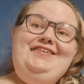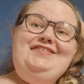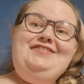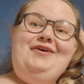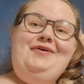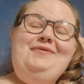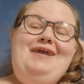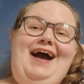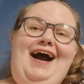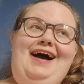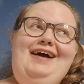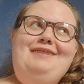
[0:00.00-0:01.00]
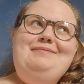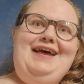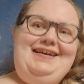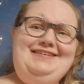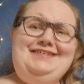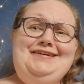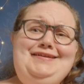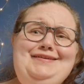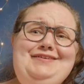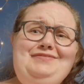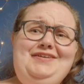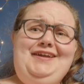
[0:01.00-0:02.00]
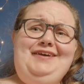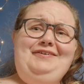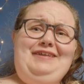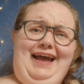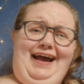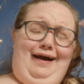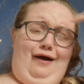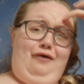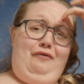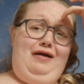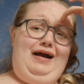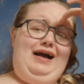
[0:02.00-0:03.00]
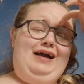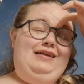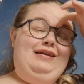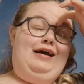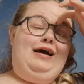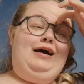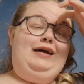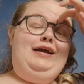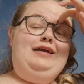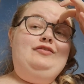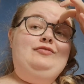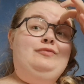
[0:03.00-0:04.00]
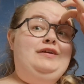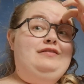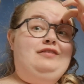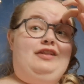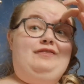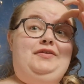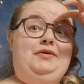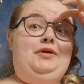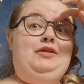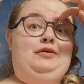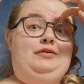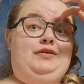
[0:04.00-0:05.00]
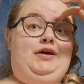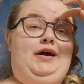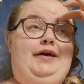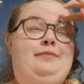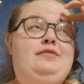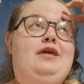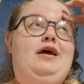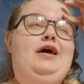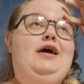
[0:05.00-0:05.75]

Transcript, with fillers: So I'm editing this video now, and I had to restart the video a lot of times